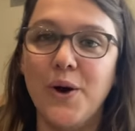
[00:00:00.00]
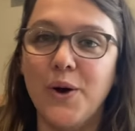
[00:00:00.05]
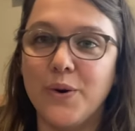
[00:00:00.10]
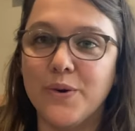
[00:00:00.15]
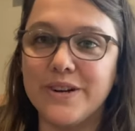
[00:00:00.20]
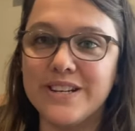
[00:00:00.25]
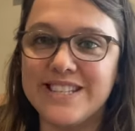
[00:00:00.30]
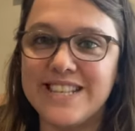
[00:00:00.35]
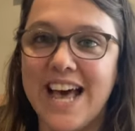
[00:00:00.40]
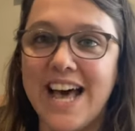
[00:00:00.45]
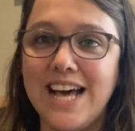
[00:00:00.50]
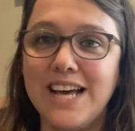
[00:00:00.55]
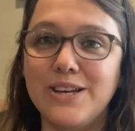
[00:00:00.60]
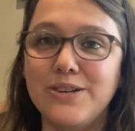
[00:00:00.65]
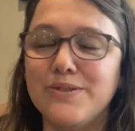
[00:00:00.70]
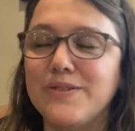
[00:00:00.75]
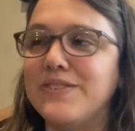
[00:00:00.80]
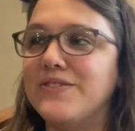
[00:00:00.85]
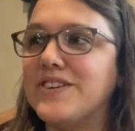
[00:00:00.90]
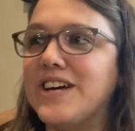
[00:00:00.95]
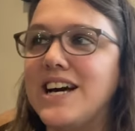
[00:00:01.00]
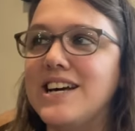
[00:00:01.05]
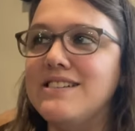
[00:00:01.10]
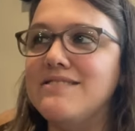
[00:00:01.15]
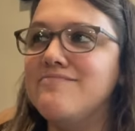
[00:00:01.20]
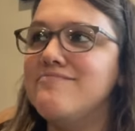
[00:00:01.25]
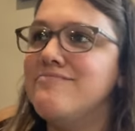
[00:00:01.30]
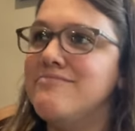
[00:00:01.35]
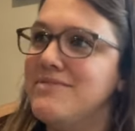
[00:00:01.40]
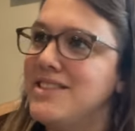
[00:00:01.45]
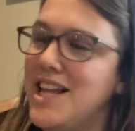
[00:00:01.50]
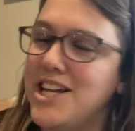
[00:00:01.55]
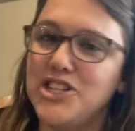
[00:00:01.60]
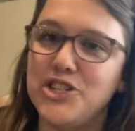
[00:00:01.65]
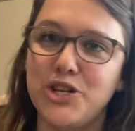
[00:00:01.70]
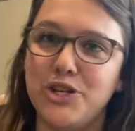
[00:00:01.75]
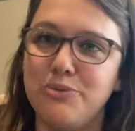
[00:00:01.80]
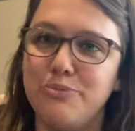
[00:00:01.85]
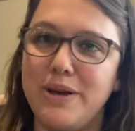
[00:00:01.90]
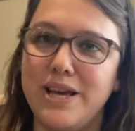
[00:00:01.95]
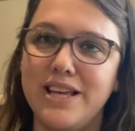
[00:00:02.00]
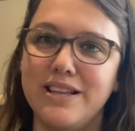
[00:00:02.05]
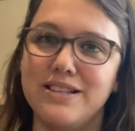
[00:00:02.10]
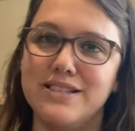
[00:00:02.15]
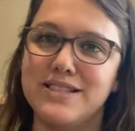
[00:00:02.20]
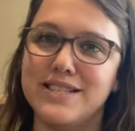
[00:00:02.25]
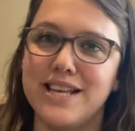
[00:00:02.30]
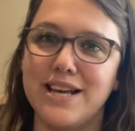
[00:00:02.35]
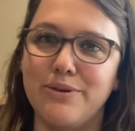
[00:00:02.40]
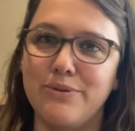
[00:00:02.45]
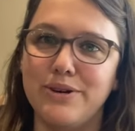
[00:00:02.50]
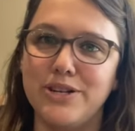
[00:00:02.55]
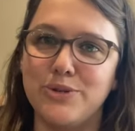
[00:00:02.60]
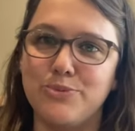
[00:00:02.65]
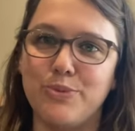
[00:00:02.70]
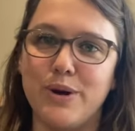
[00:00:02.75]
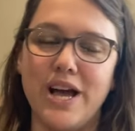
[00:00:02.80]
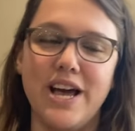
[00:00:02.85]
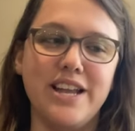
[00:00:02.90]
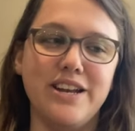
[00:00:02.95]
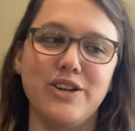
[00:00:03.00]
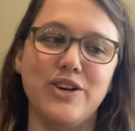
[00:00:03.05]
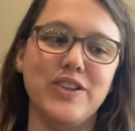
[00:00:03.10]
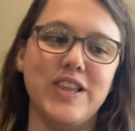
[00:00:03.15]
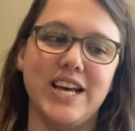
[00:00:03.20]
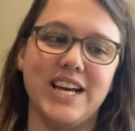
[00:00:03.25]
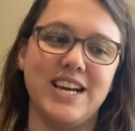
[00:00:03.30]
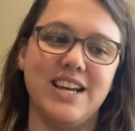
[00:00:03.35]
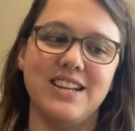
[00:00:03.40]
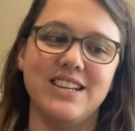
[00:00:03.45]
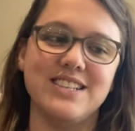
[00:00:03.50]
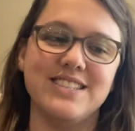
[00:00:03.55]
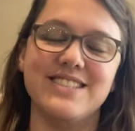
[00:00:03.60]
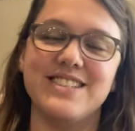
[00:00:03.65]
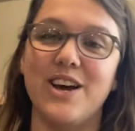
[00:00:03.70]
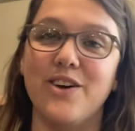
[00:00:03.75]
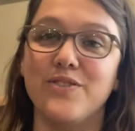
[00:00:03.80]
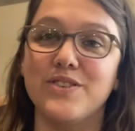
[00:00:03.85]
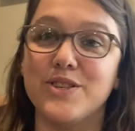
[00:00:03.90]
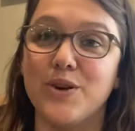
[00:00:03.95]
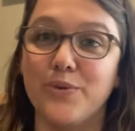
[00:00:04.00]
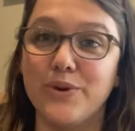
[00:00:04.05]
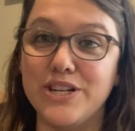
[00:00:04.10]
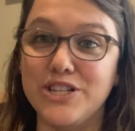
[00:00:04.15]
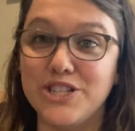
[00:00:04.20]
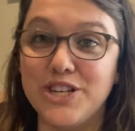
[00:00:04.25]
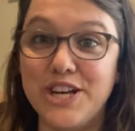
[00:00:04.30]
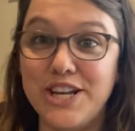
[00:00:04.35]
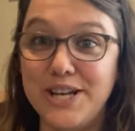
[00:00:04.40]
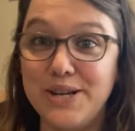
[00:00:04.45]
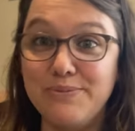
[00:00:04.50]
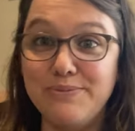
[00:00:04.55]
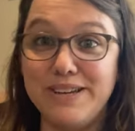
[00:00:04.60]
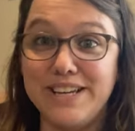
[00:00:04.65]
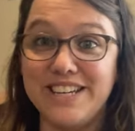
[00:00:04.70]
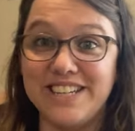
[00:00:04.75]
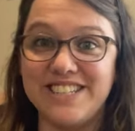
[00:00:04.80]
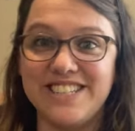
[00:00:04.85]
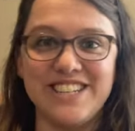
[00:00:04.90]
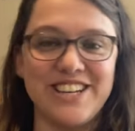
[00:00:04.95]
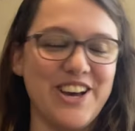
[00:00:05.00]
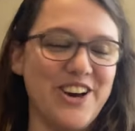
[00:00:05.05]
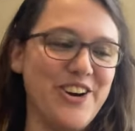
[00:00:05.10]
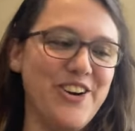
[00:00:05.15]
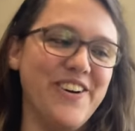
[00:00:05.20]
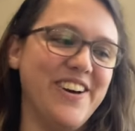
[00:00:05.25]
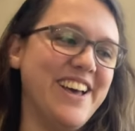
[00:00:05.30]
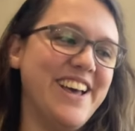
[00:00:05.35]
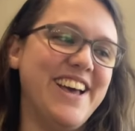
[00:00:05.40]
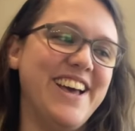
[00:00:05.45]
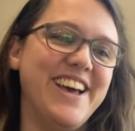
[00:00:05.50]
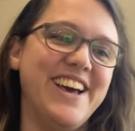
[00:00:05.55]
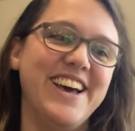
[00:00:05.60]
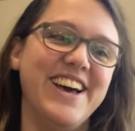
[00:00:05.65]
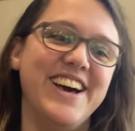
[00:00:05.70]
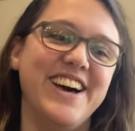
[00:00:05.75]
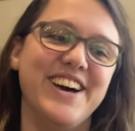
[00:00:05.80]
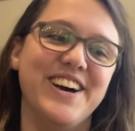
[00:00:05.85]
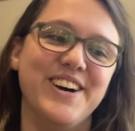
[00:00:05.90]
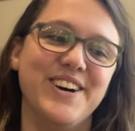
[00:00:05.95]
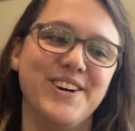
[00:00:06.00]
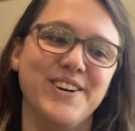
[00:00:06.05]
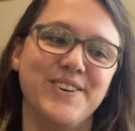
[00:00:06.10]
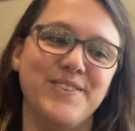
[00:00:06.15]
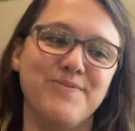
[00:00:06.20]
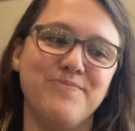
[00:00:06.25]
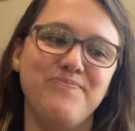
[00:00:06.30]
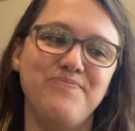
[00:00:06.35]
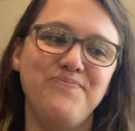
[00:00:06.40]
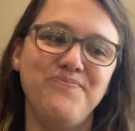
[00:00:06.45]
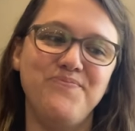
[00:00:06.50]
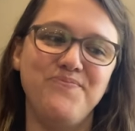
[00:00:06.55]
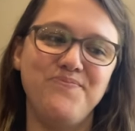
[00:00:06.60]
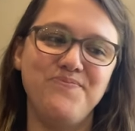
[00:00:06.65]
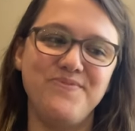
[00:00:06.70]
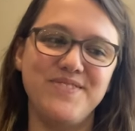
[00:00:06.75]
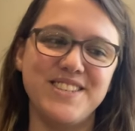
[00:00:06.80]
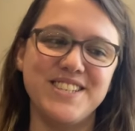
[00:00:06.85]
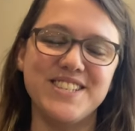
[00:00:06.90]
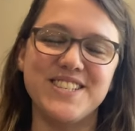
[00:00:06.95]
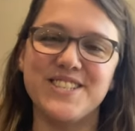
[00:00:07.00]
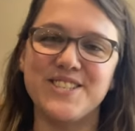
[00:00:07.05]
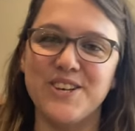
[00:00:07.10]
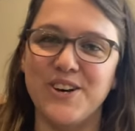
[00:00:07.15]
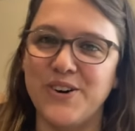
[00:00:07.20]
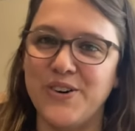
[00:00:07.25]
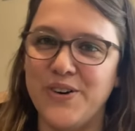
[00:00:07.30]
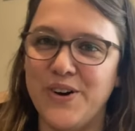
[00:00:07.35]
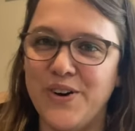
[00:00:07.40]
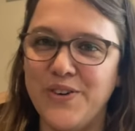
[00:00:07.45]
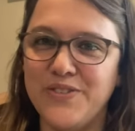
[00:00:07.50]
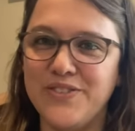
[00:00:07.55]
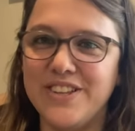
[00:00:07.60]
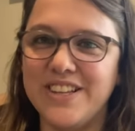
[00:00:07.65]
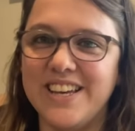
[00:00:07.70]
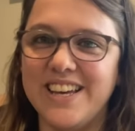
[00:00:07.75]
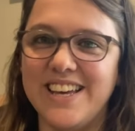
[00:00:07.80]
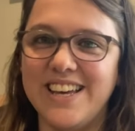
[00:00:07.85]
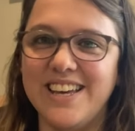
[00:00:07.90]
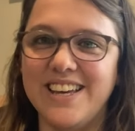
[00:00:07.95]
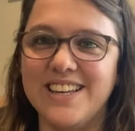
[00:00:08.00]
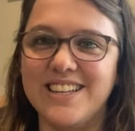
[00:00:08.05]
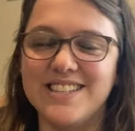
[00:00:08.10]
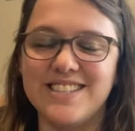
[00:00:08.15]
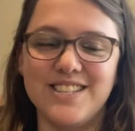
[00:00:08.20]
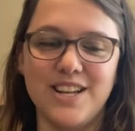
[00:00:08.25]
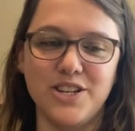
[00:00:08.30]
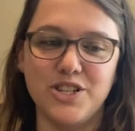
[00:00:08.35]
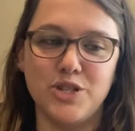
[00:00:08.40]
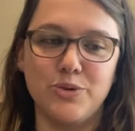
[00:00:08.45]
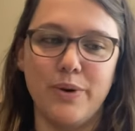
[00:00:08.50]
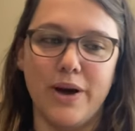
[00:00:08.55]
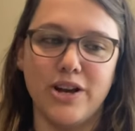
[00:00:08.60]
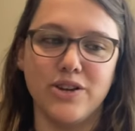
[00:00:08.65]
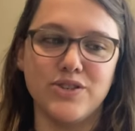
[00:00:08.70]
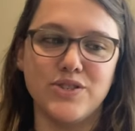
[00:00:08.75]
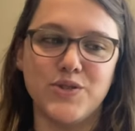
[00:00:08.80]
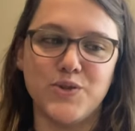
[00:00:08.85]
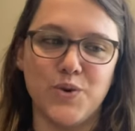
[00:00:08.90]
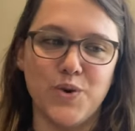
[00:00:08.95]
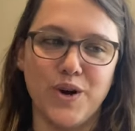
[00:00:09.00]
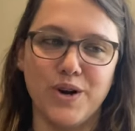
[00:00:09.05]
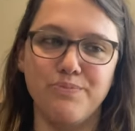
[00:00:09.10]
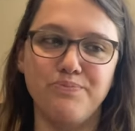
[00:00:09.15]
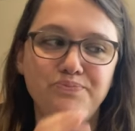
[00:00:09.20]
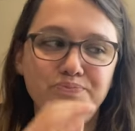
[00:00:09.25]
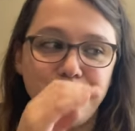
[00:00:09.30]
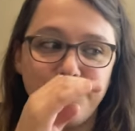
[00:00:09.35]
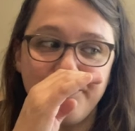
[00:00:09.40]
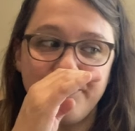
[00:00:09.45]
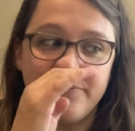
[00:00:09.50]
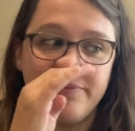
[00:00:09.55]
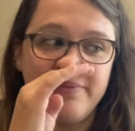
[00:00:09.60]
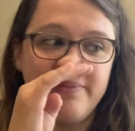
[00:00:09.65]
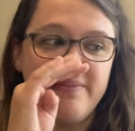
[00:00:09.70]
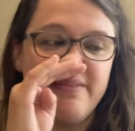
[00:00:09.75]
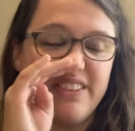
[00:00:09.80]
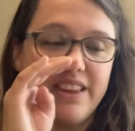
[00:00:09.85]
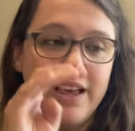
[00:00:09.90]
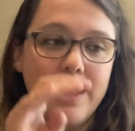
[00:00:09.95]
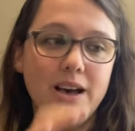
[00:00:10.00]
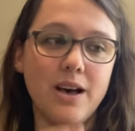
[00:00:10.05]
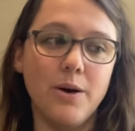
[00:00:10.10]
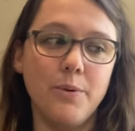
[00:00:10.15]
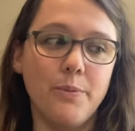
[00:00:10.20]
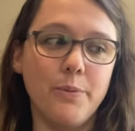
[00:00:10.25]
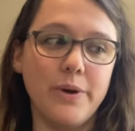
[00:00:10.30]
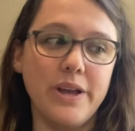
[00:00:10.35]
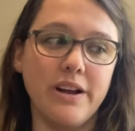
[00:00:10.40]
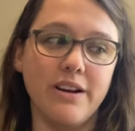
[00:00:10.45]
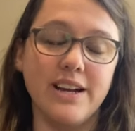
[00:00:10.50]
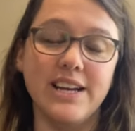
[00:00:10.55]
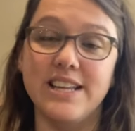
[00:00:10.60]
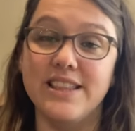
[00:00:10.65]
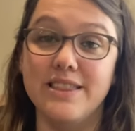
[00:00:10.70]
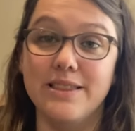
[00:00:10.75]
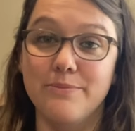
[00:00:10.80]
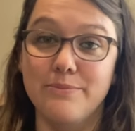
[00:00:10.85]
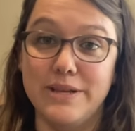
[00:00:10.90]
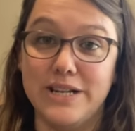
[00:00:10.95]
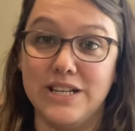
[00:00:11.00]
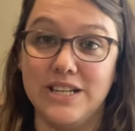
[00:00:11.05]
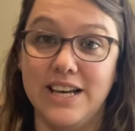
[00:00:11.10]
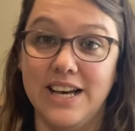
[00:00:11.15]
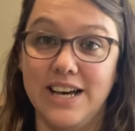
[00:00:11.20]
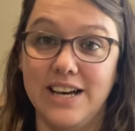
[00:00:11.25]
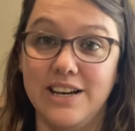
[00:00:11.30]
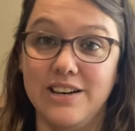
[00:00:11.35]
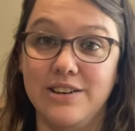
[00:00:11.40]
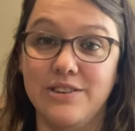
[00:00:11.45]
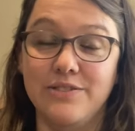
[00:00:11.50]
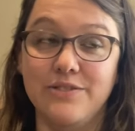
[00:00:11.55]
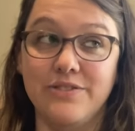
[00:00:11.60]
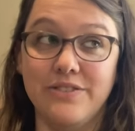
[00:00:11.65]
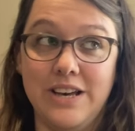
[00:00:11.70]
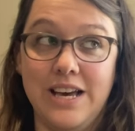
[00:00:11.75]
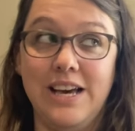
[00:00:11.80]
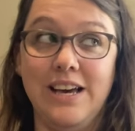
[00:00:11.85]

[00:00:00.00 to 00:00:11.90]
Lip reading: we're set. We've got luncheon meat and sandwich bread and all that kind of stuff, so we should be good to go. So hopefully it's not too bad a storm. We are in the middle of